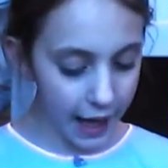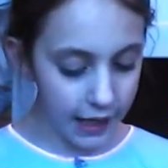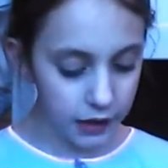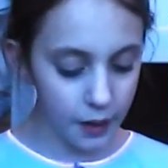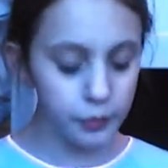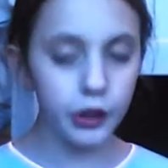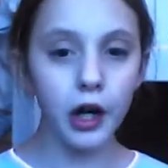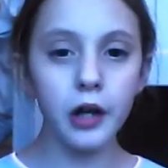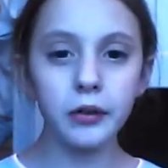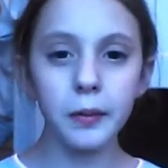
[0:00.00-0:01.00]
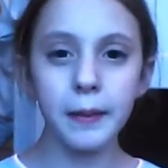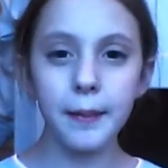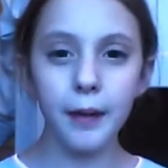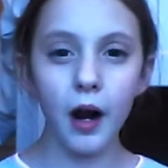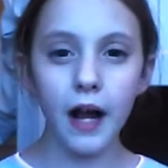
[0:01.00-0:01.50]
and I'm just going to
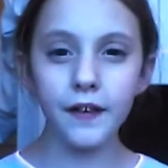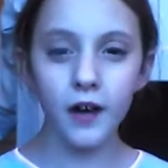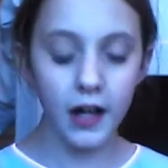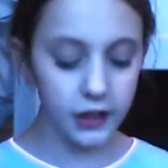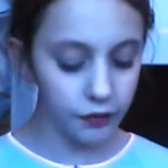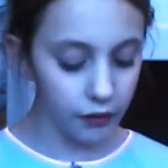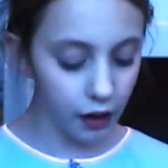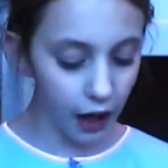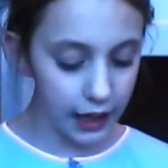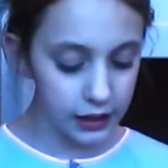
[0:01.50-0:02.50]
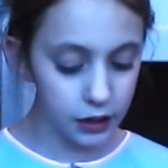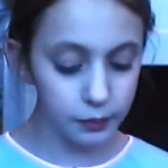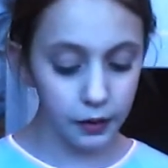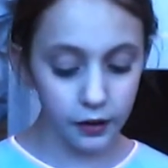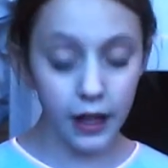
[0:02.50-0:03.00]
be applying the kind of light,
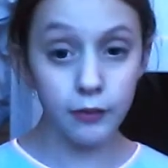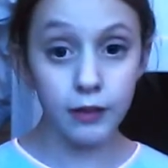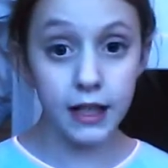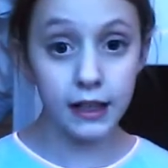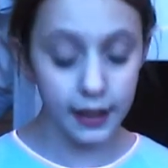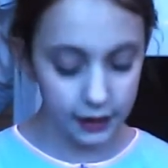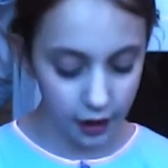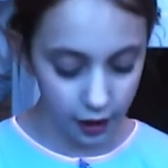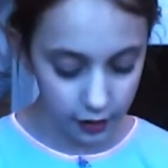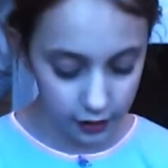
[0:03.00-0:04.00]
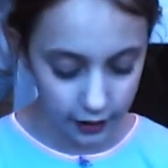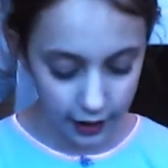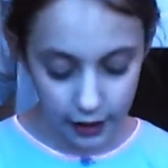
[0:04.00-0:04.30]
but they're really nice colours.